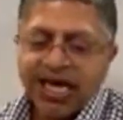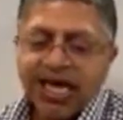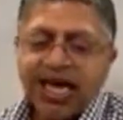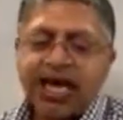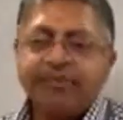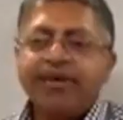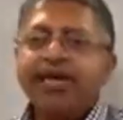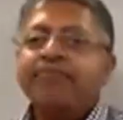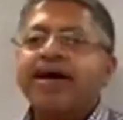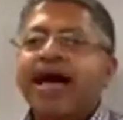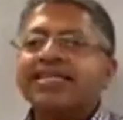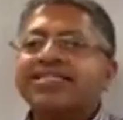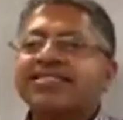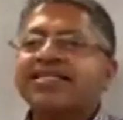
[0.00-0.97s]
I mean,
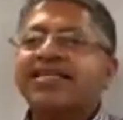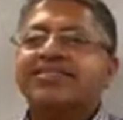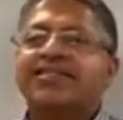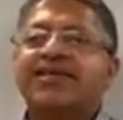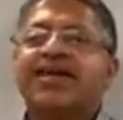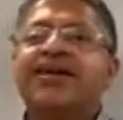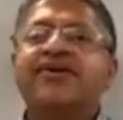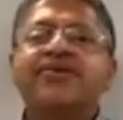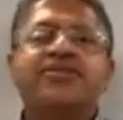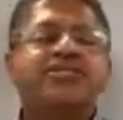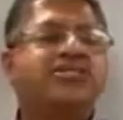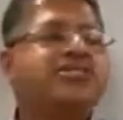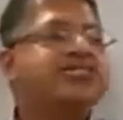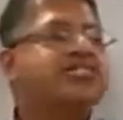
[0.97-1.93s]
imagine this. Here's
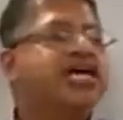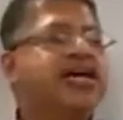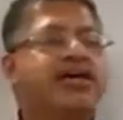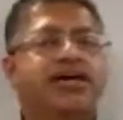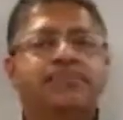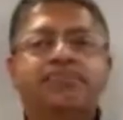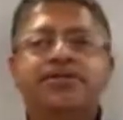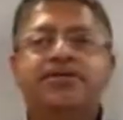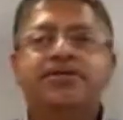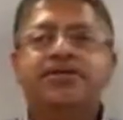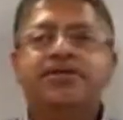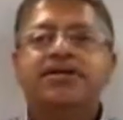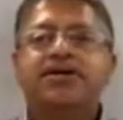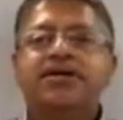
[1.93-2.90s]
Jacob.
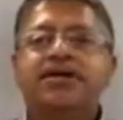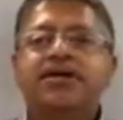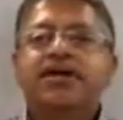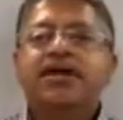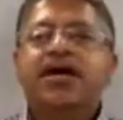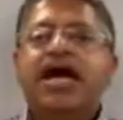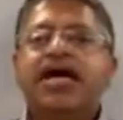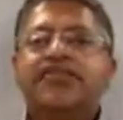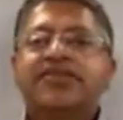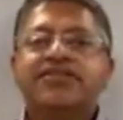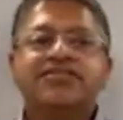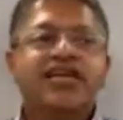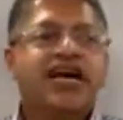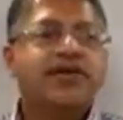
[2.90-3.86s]
At
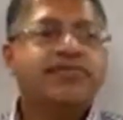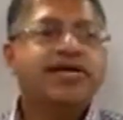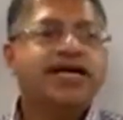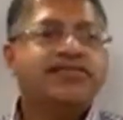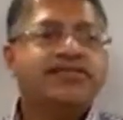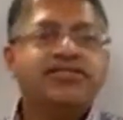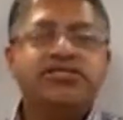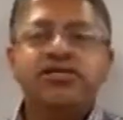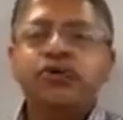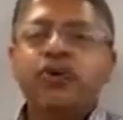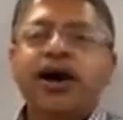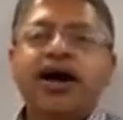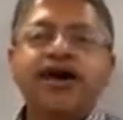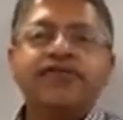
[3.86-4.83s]
this time, he has his two
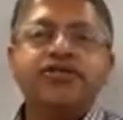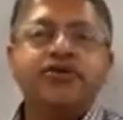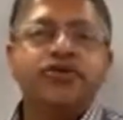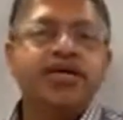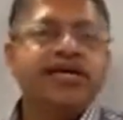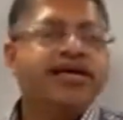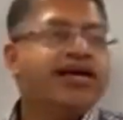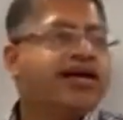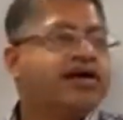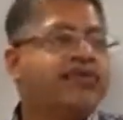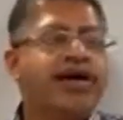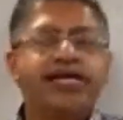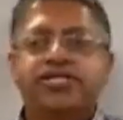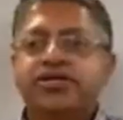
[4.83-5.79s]
wives, Leah and
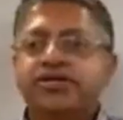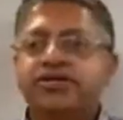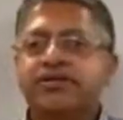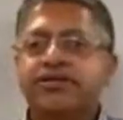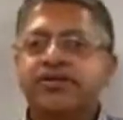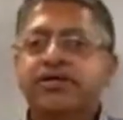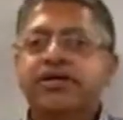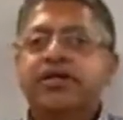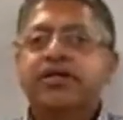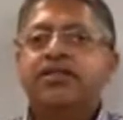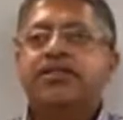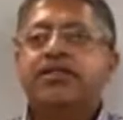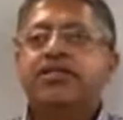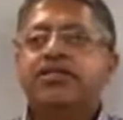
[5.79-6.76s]
Rachel,
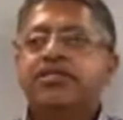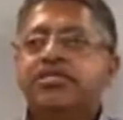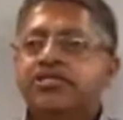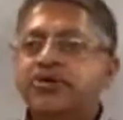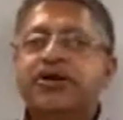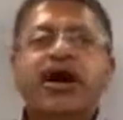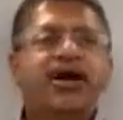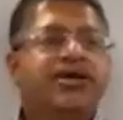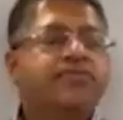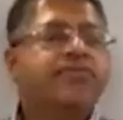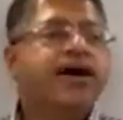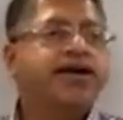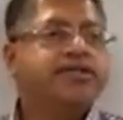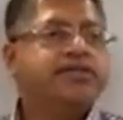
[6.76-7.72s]
the two
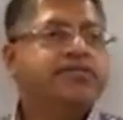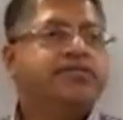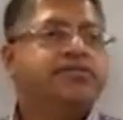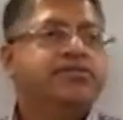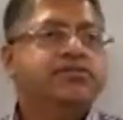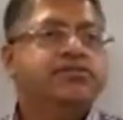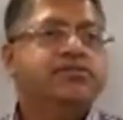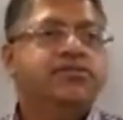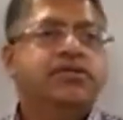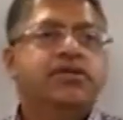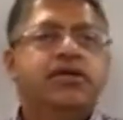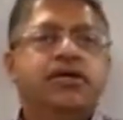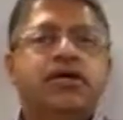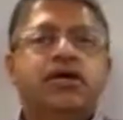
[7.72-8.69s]
concubines.
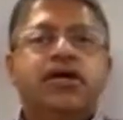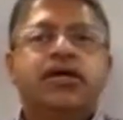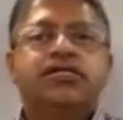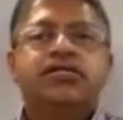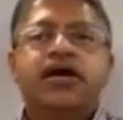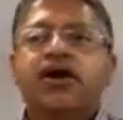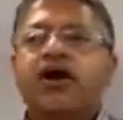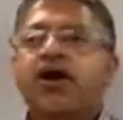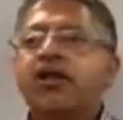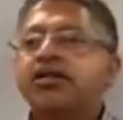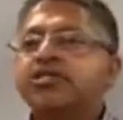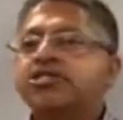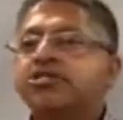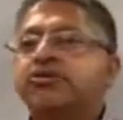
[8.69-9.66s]
He's got all
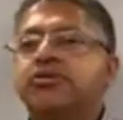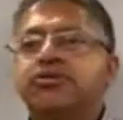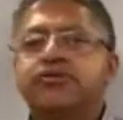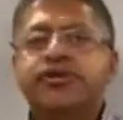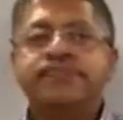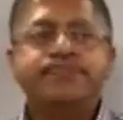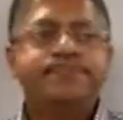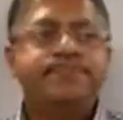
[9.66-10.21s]
his children.